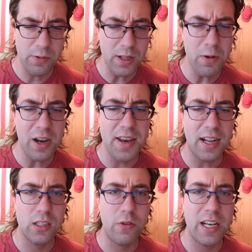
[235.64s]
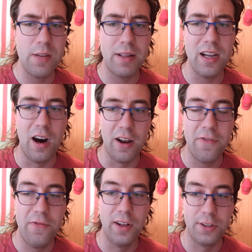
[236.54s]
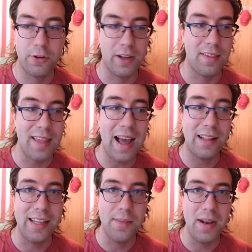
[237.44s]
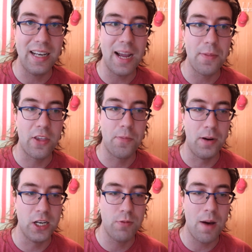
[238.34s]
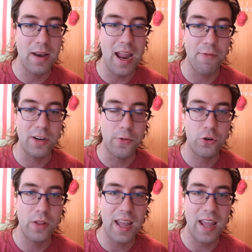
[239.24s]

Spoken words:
really want Nickelodeon to play unfiltered exactly as many times as SpongeBob and every other show they